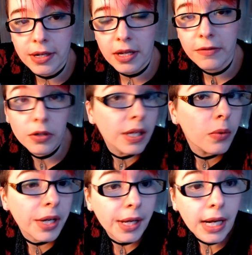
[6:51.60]
If you're like
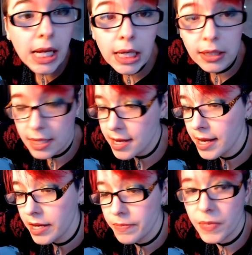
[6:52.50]
working in ink like I
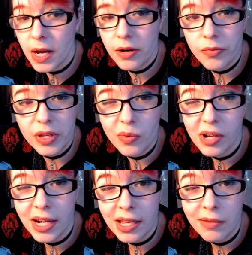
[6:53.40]
am, I don't really
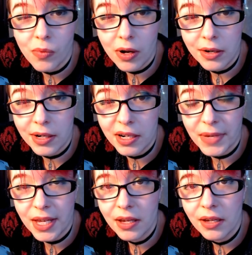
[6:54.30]
want any water in my
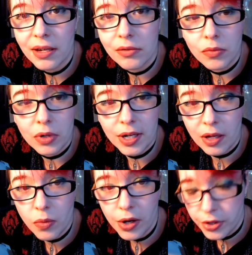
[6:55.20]
ink. I don't want an
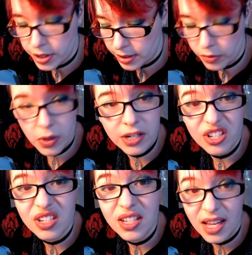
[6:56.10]
ink wash. I still want
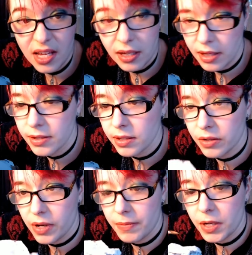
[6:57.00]
just ink. So
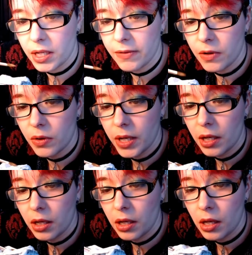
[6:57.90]
I'm going to give it a quick,
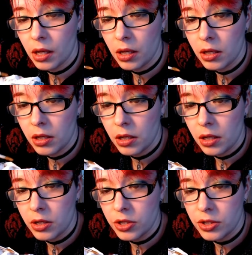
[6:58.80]

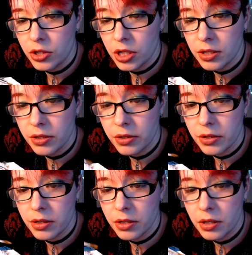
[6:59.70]
just
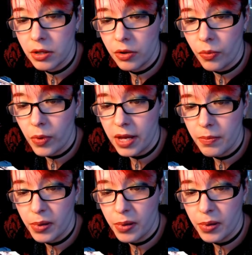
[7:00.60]
gentle wipe